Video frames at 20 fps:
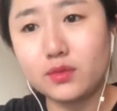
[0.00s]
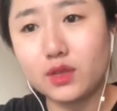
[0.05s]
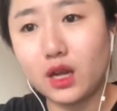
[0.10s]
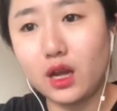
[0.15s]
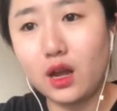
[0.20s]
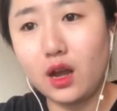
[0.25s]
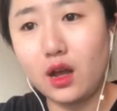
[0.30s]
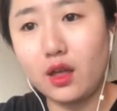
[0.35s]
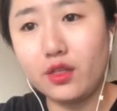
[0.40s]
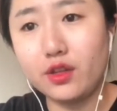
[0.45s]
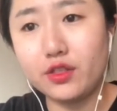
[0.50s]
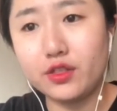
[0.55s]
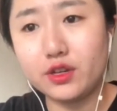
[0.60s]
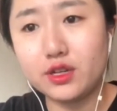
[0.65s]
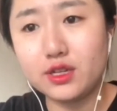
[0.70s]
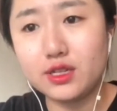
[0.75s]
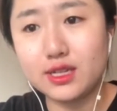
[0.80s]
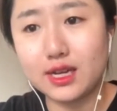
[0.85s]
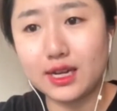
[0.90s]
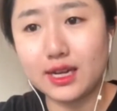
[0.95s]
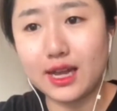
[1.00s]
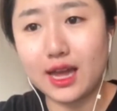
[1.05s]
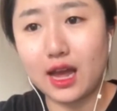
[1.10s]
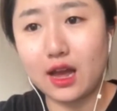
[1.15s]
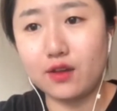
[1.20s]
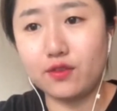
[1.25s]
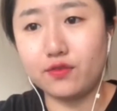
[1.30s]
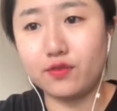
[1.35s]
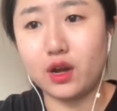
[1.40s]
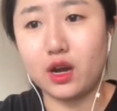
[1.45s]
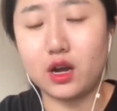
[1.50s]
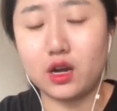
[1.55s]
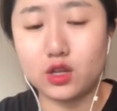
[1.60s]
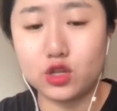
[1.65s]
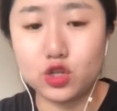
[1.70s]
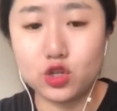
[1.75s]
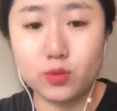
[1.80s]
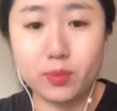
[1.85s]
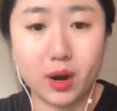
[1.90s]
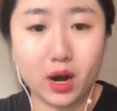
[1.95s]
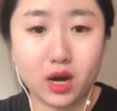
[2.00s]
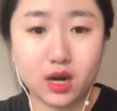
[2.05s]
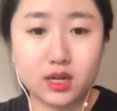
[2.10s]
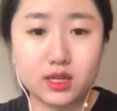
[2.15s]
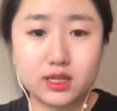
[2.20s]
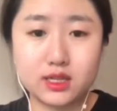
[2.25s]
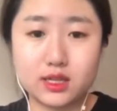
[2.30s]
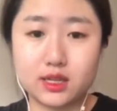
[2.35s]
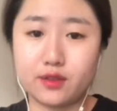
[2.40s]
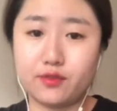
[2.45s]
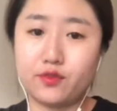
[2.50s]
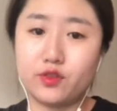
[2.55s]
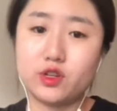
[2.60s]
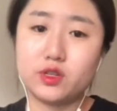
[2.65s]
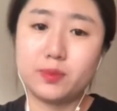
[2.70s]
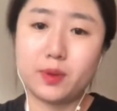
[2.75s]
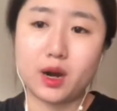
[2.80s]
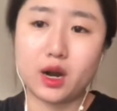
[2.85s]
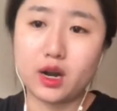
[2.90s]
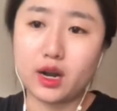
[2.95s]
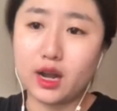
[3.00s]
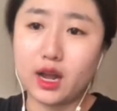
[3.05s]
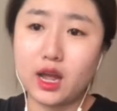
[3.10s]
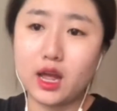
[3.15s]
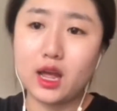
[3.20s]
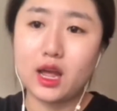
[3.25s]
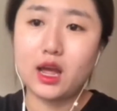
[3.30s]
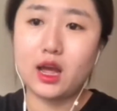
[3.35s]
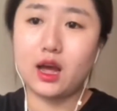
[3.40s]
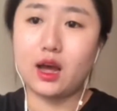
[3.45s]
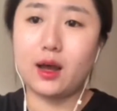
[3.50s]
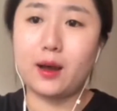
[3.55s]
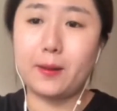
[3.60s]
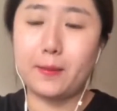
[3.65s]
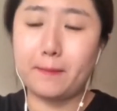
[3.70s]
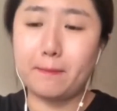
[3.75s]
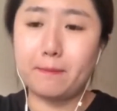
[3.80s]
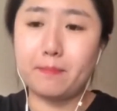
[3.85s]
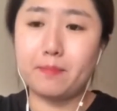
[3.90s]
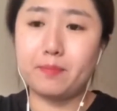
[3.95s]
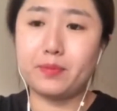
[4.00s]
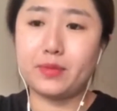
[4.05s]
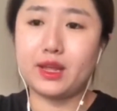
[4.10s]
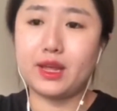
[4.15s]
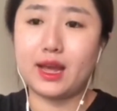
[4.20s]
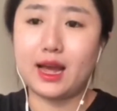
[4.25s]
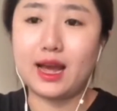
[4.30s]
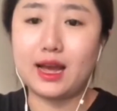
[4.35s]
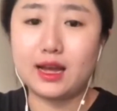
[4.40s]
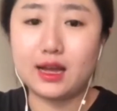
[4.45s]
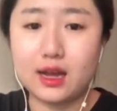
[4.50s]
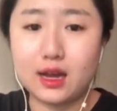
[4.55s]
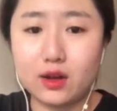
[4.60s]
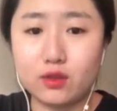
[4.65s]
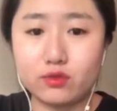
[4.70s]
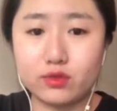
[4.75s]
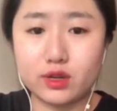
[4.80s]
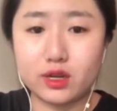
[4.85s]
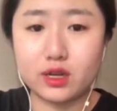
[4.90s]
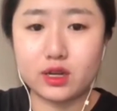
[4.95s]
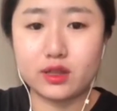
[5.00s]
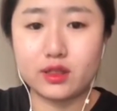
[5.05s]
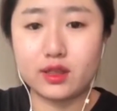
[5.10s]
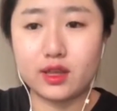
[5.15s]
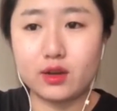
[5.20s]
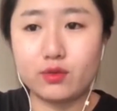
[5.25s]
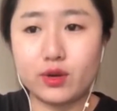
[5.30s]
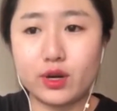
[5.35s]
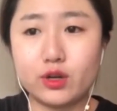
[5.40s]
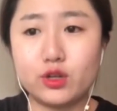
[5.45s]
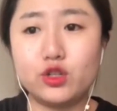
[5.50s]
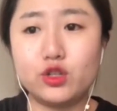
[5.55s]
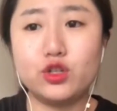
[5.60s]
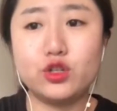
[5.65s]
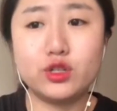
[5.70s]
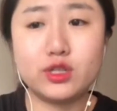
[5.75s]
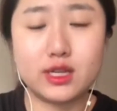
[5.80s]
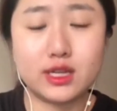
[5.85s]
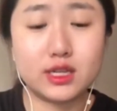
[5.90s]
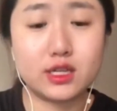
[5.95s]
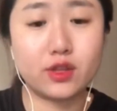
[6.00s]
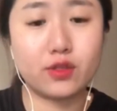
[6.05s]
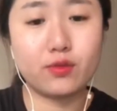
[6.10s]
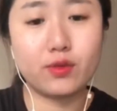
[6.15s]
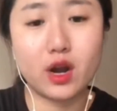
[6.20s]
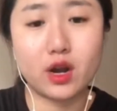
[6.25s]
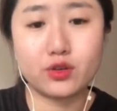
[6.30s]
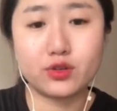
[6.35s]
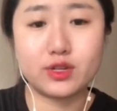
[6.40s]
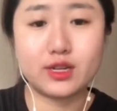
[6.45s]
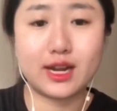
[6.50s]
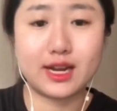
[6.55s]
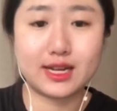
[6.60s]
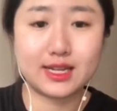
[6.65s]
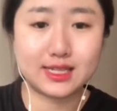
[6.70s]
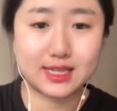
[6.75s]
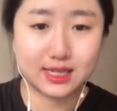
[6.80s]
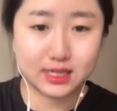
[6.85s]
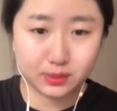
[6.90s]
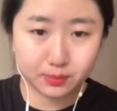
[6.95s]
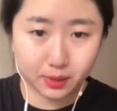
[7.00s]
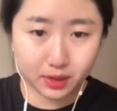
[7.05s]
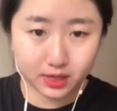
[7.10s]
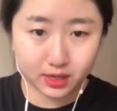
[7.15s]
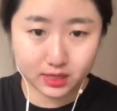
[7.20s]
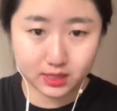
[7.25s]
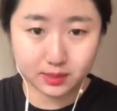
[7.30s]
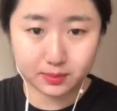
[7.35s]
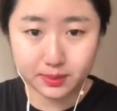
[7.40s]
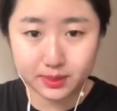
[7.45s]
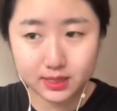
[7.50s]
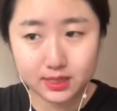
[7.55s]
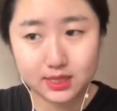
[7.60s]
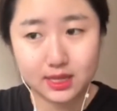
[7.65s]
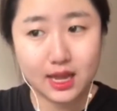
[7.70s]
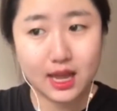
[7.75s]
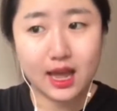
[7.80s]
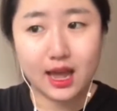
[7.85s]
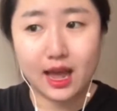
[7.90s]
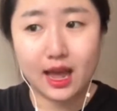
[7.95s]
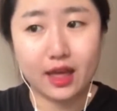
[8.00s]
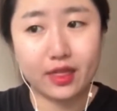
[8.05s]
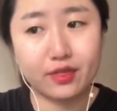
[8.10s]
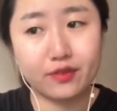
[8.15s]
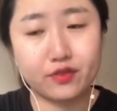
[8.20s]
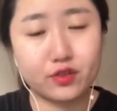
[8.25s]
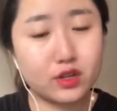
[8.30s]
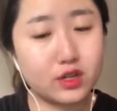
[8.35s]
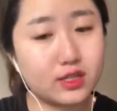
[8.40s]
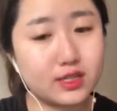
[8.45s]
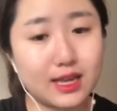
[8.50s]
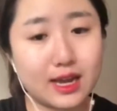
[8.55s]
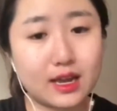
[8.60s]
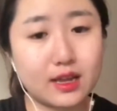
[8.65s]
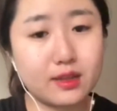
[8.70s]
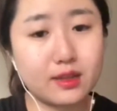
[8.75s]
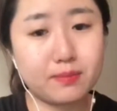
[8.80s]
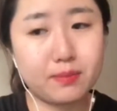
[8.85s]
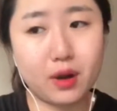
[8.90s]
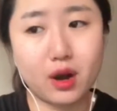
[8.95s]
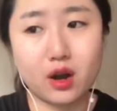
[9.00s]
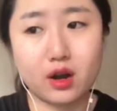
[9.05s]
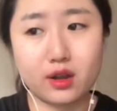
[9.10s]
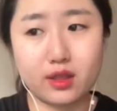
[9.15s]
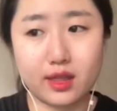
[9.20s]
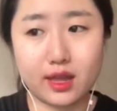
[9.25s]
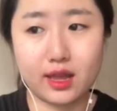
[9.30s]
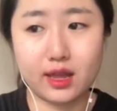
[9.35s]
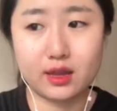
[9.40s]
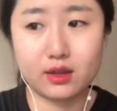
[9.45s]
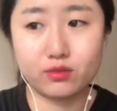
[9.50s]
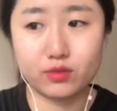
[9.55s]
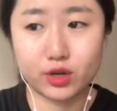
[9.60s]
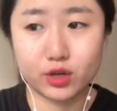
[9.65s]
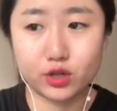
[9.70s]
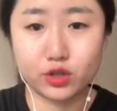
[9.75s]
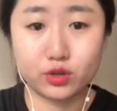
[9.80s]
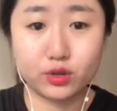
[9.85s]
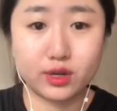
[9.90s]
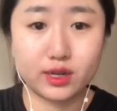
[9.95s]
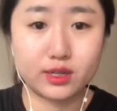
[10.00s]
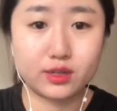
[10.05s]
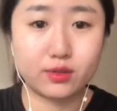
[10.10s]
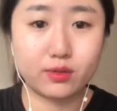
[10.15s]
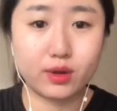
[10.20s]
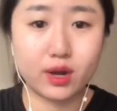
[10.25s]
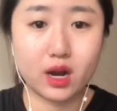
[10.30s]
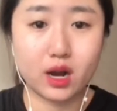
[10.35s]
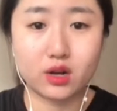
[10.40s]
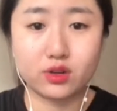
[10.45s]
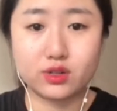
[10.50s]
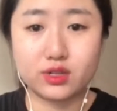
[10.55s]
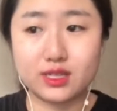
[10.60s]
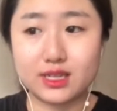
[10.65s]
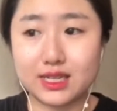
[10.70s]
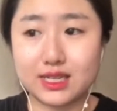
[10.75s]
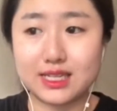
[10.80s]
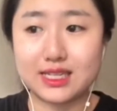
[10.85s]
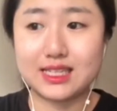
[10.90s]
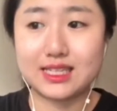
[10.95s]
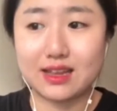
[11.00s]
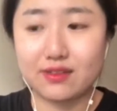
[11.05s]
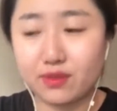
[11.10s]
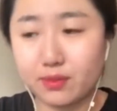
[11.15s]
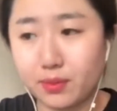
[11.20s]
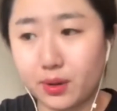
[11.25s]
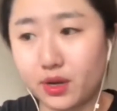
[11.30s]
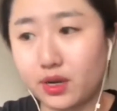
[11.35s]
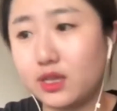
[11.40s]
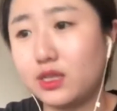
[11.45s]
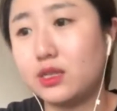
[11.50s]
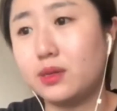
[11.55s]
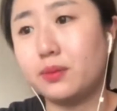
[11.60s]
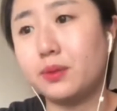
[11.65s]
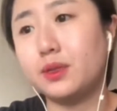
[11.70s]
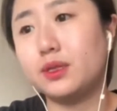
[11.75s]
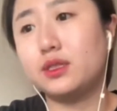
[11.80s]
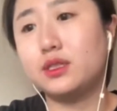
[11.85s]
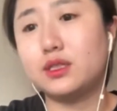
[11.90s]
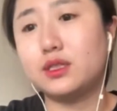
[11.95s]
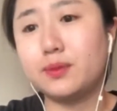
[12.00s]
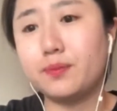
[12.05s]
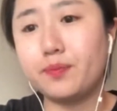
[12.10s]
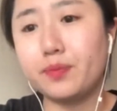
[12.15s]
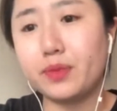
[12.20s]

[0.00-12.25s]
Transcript: The third study have 2 parts. The first part, they recruited 396 participants, and for the second part, they recruited 367 participants.